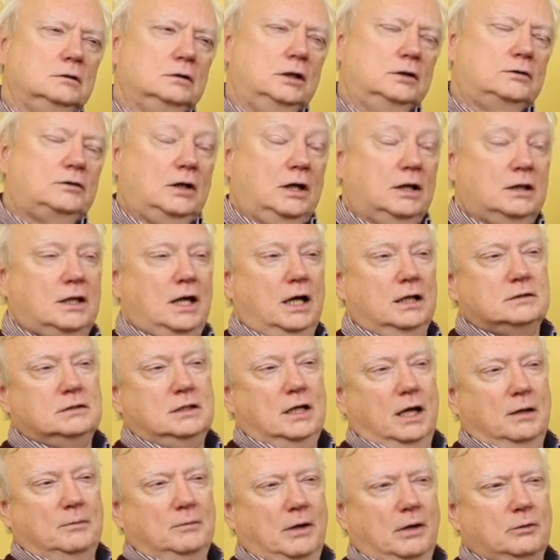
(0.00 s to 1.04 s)
He said, "At that
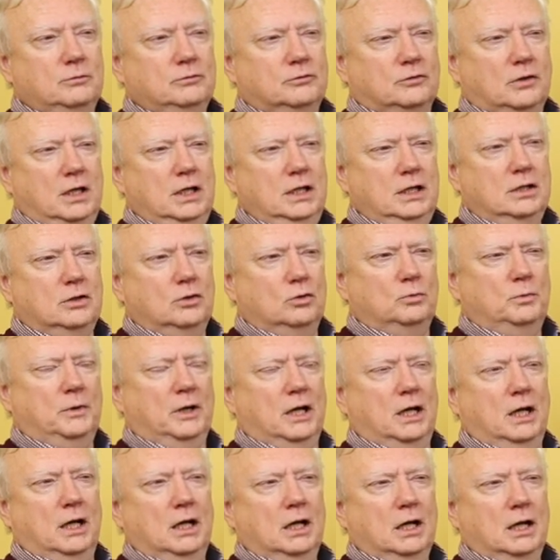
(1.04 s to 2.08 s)
time I was a Hindu,
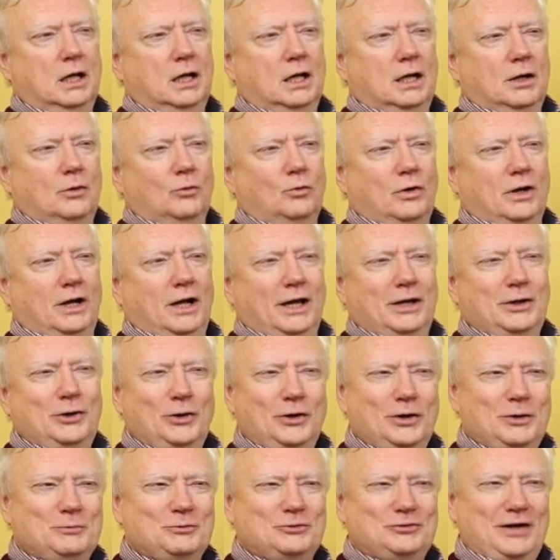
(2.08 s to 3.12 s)
but when I
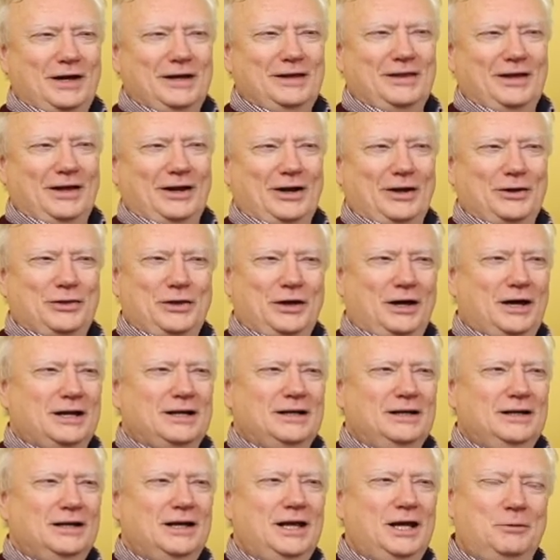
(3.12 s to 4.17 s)
heard him say that, I
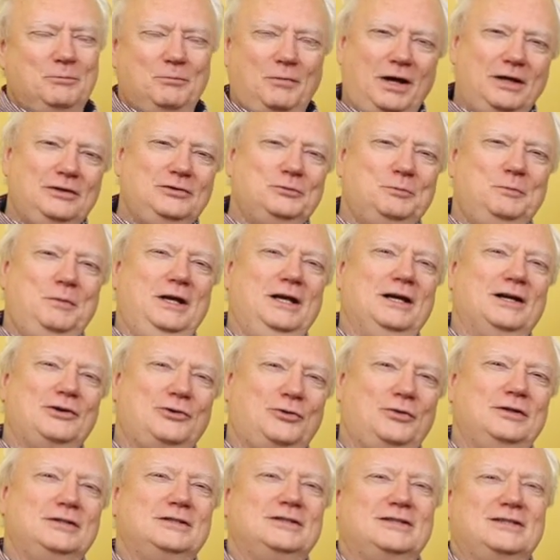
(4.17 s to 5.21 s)
thought, he must be a
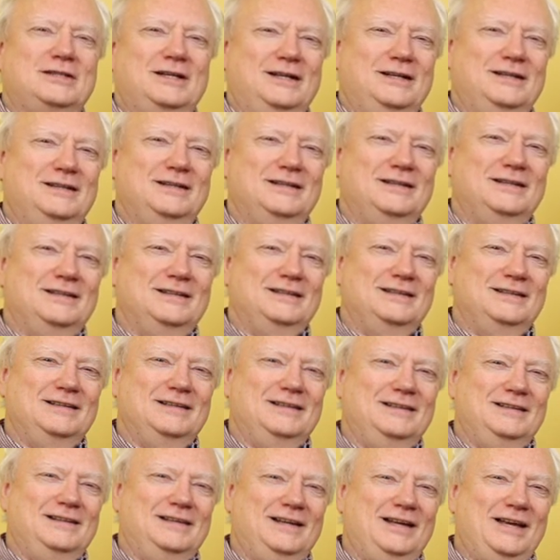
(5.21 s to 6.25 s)
Christian
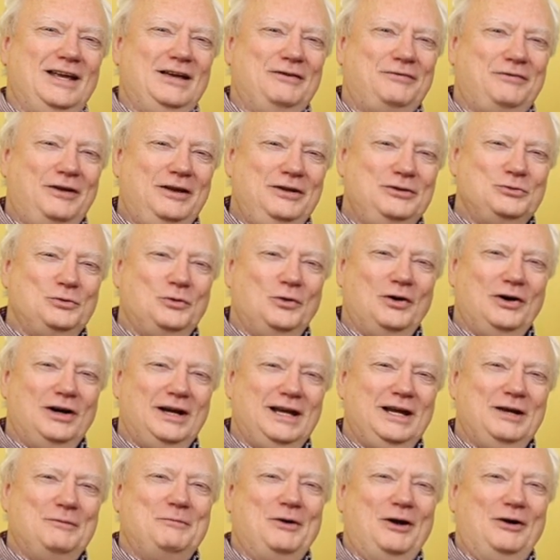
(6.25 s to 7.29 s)
if he's
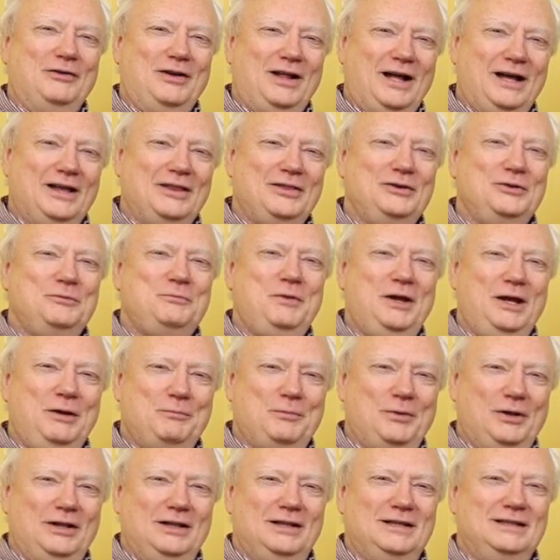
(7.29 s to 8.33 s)
worrying about other
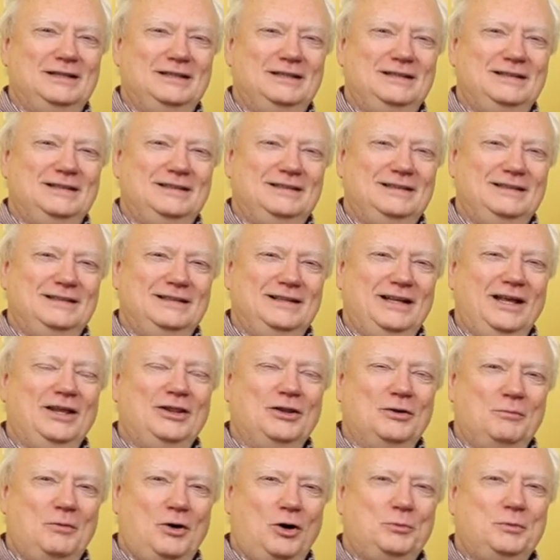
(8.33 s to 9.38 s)
people in
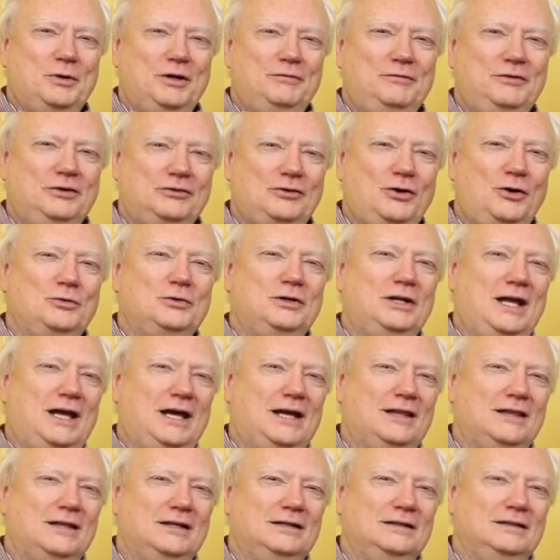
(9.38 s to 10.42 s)
the moment of his own
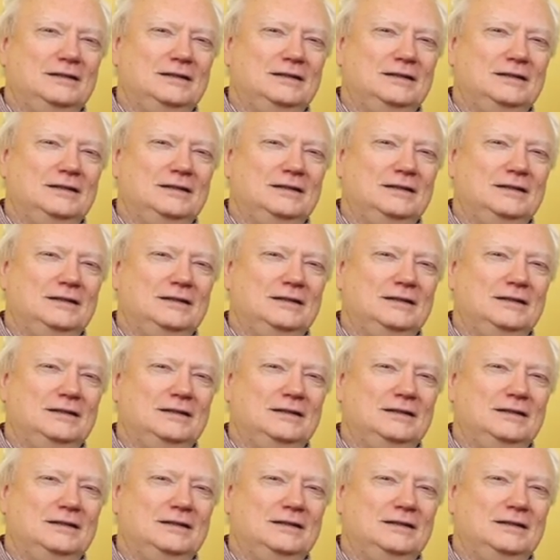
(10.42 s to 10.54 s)
death."